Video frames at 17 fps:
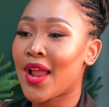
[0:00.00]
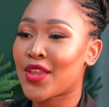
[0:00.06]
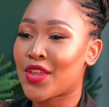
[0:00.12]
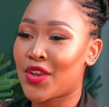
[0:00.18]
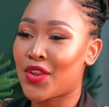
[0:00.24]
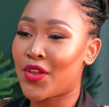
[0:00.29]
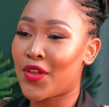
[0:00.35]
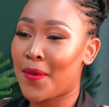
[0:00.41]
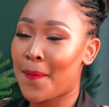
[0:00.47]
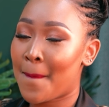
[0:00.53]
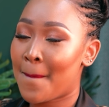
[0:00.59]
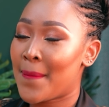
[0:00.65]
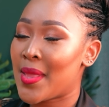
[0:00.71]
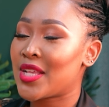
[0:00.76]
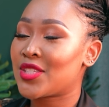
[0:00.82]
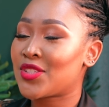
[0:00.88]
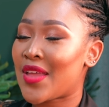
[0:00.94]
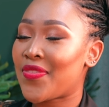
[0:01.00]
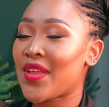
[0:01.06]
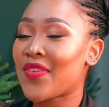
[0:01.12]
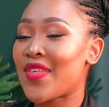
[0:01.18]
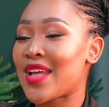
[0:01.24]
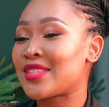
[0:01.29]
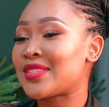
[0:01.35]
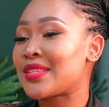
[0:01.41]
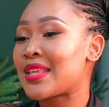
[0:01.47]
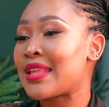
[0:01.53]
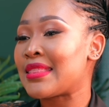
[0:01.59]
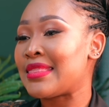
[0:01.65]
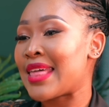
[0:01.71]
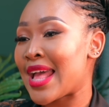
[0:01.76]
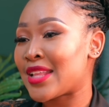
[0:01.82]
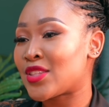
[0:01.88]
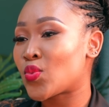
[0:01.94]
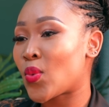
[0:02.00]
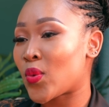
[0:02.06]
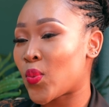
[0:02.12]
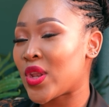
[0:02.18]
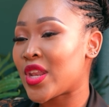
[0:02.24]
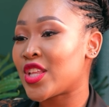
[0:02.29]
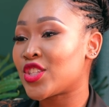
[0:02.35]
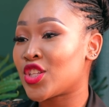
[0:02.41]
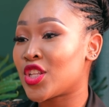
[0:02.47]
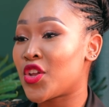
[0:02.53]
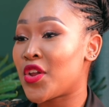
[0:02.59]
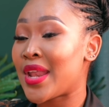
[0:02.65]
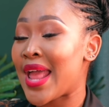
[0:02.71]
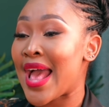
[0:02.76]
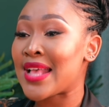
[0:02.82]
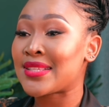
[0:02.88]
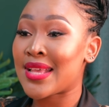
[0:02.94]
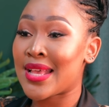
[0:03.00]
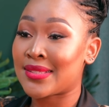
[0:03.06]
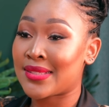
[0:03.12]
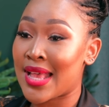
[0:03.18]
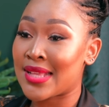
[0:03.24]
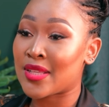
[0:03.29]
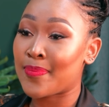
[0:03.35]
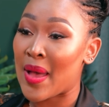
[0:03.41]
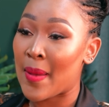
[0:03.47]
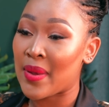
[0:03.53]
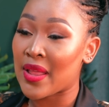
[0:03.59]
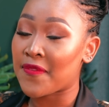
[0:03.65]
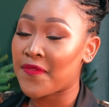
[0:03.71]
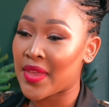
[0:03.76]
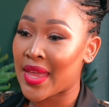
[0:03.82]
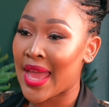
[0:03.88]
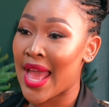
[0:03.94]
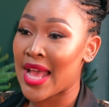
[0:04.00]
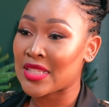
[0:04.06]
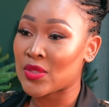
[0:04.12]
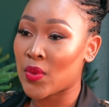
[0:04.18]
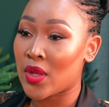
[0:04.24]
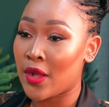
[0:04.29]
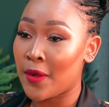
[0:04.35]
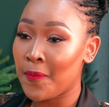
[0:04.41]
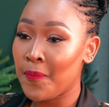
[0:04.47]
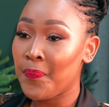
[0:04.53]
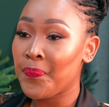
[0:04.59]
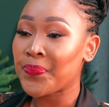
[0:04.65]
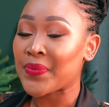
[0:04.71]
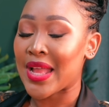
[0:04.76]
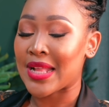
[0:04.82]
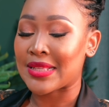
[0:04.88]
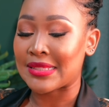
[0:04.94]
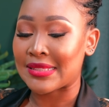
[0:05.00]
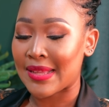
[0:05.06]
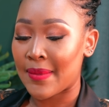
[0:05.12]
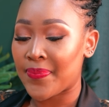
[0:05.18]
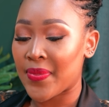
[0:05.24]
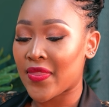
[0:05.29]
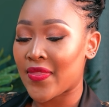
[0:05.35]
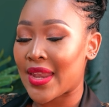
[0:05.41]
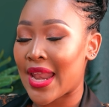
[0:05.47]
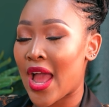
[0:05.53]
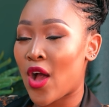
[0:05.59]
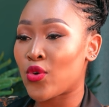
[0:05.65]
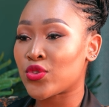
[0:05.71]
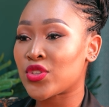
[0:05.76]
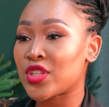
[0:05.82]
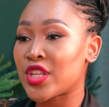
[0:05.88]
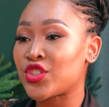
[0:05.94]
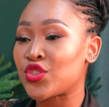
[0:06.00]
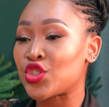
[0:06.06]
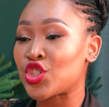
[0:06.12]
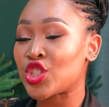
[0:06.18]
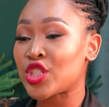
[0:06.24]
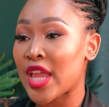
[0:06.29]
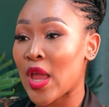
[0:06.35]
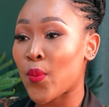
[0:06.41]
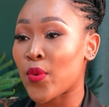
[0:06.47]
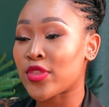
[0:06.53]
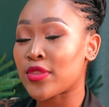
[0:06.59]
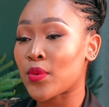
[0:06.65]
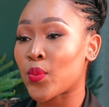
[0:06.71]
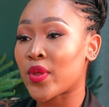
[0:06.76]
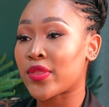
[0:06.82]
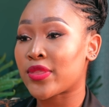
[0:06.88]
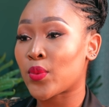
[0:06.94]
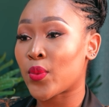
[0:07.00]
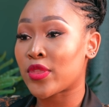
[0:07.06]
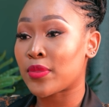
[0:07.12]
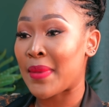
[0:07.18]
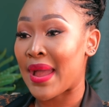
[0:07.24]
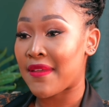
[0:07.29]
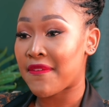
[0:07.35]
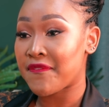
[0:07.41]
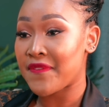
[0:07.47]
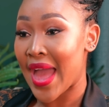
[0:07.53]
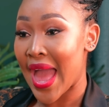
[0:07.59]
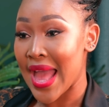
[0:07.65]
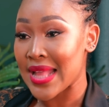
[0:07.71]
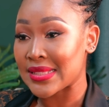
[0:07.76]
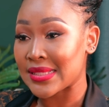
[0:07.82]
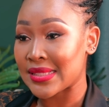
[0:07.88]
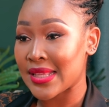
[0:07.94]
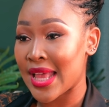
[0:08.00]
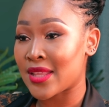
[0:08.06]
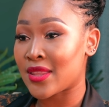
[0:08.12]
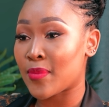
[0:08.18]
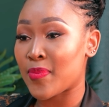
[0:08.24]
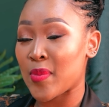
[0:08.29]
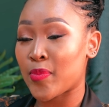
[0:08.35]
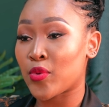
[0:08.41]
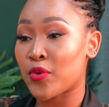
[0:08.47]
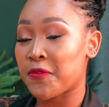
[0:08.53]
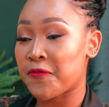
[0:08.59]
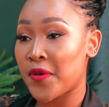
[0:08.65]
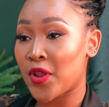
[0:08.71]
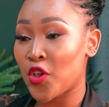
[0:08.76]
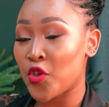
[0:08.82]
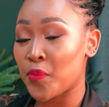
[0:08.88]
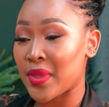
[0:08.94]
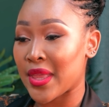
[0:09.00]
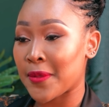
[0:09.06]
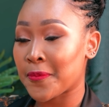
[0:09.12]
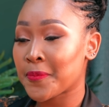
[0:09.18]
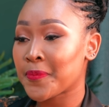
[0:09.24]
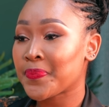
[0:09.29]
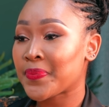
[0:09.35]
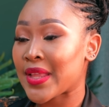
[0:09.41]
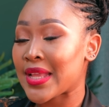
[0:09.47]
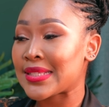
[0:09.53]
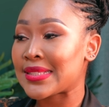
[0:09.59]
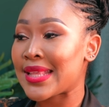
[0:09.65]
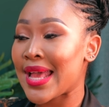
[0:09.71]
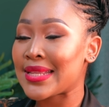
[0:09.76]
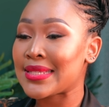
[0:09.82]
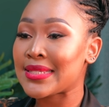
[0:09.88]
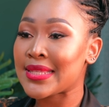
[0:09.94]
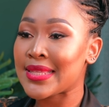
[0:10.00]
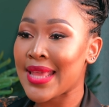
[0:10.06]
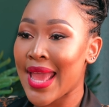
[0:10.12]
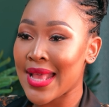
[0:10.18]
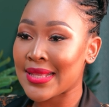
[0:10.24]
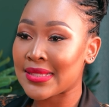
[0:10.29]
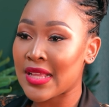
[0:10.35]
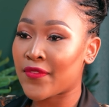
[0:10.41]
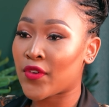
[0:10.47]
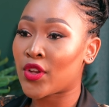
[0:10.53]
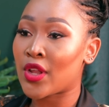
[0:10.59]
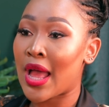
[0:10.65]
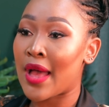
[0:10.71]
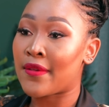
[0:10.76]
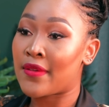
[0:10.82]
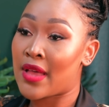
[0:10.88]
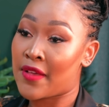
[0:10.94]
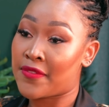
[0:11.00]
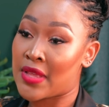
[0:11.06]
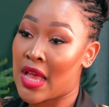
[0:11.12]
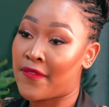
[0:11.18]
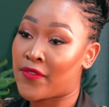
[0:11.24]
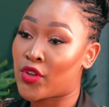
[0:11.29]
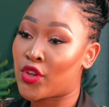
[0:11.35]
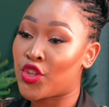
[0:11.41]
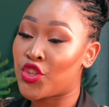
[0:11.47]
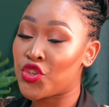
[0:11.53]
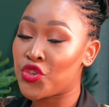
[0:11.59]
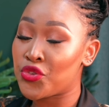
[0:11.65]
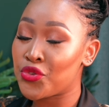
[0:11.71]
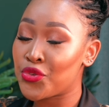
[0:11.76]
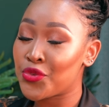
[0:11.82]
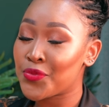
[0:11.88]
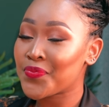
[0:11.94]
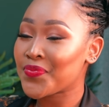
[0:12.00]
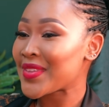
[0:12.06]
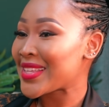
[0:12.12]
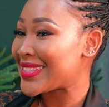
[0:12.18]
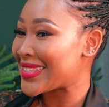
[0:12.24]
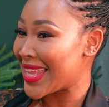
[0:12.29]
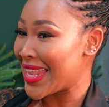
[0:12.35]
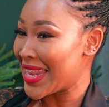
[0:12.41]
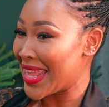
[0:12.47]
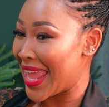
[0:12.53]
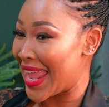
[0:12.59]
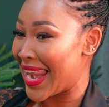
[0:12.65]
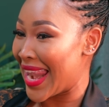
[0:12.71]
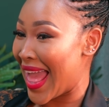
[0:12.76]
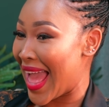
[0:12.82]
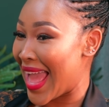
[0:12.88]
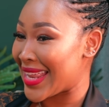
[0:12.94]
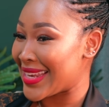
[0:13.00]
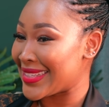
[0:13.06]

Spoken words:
You know? So I think that's what we need to learn as a public figure as well. It's something that I also need to share with my fans and the people who follow me, is that, yes, I've got a new skincare line.